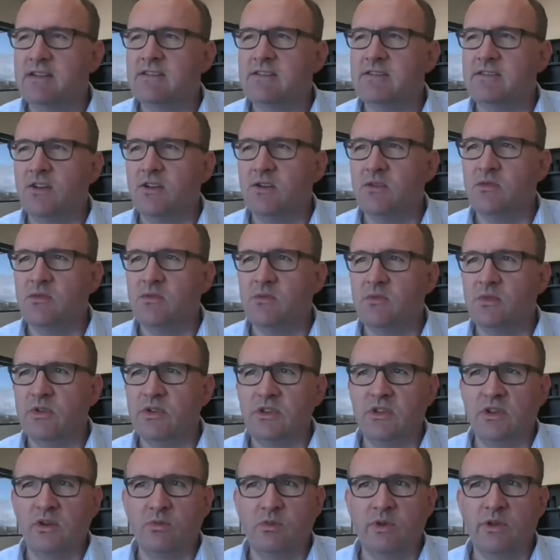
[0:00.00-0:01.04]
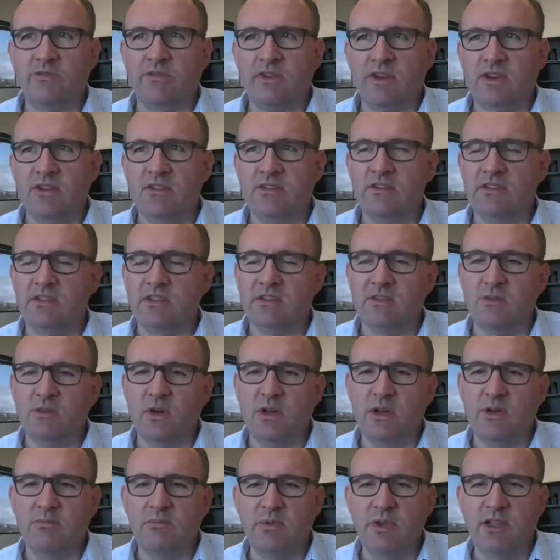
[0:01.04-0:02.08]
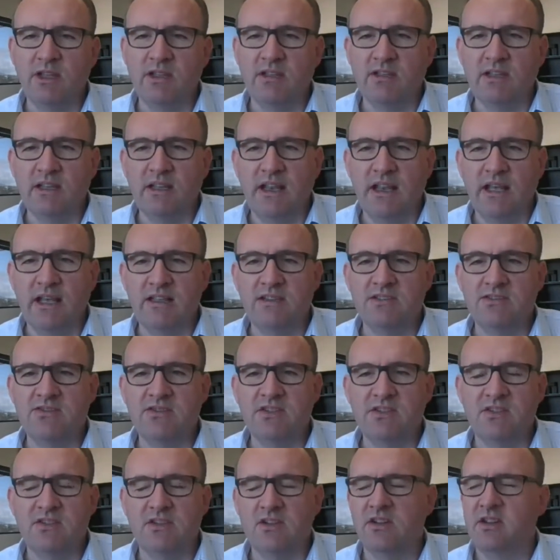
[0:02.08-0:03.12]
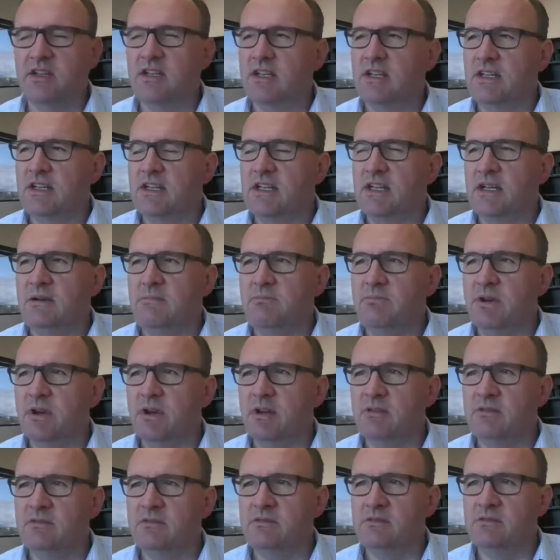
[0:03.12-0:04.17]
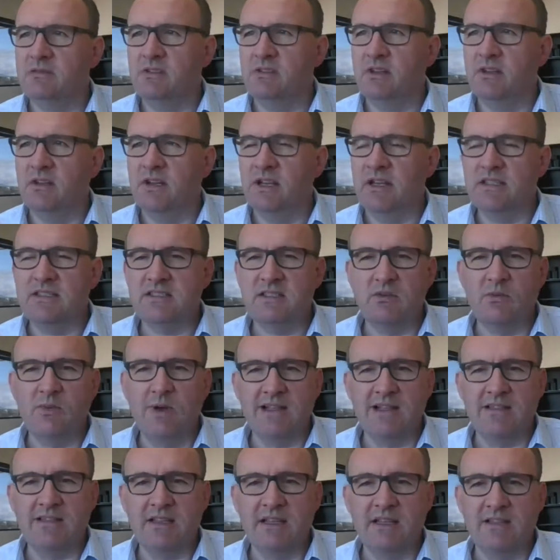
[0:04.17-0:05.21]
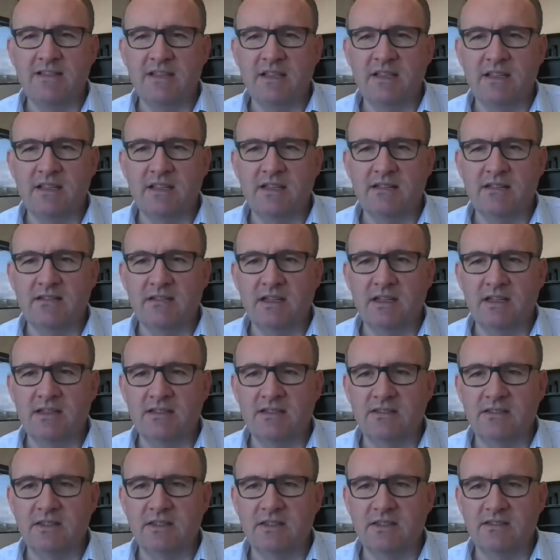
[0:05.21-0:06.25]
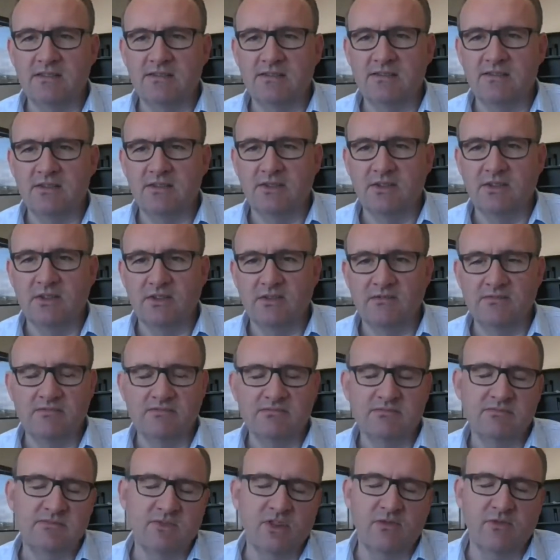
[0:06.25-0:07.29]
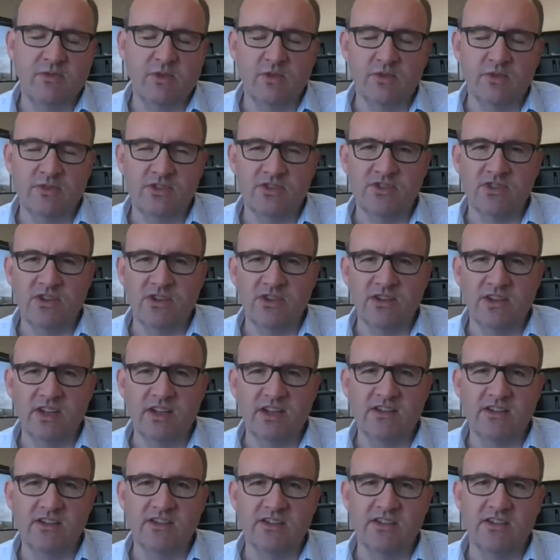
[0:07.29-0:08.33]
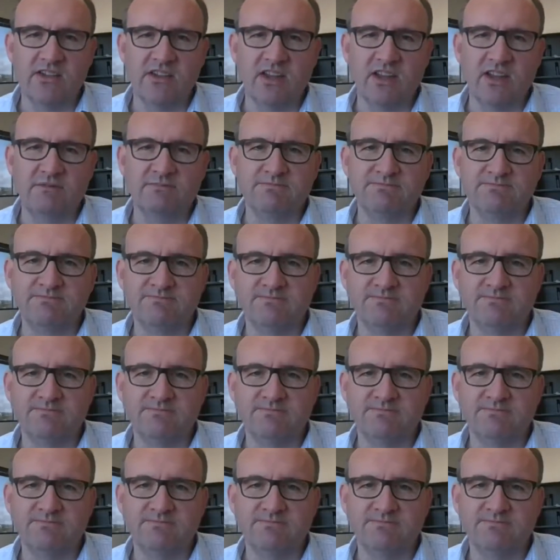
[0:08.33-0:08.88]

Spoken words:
So we've learned quite a bit in the last year about SD-WAN testing, and so I look forward to sharing that here today.